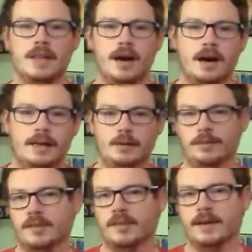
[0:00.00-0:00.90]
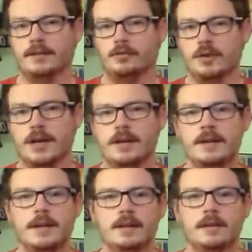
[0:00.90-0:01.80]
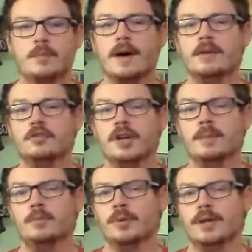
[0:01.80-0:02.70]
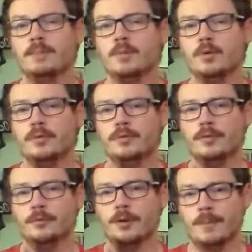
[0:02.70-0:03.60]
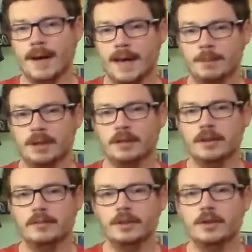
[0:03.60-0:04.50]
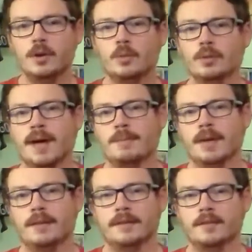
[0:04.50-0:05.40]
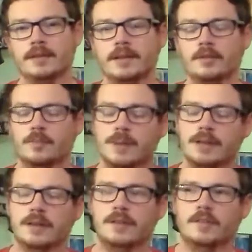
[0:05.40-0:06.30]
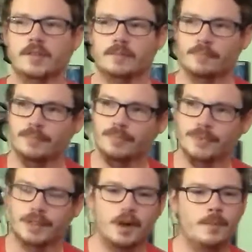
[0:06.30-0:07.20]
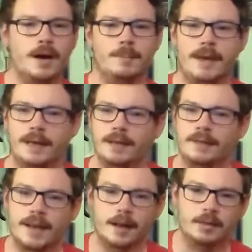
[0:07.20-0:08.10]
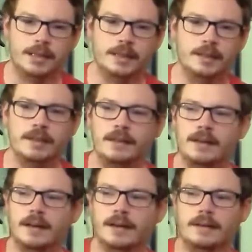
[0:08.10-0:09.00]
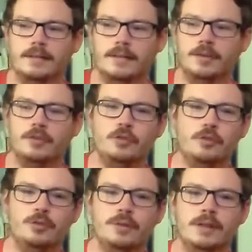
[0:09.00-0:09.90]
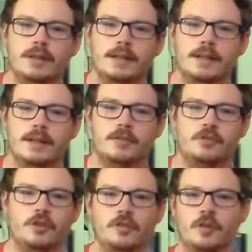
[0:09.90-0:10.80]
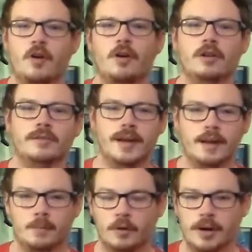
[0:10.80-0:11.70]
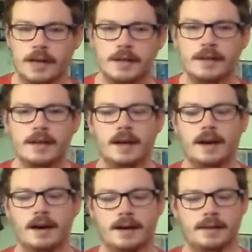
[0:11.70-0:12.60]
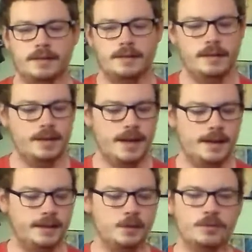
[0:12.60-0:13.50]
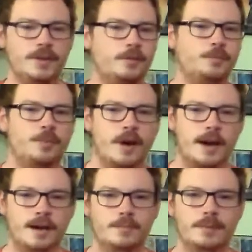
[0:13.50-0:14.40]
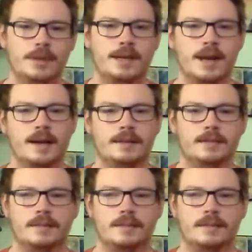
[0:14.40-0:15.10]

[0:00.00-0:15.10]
It was a sign and trade. LeBron James, when he moved from Miami to Cleveland, will not be on this list because, come on, man, it's an outlier. The dude is just an all-time great. And he was in his prime. He got